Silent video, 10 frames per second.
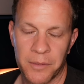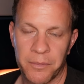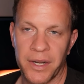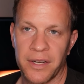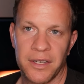
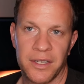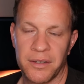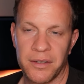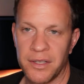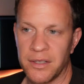But
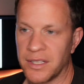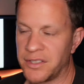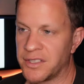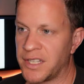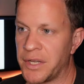let's
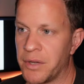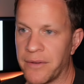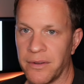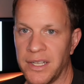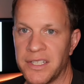just say you
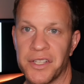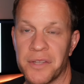have a liter,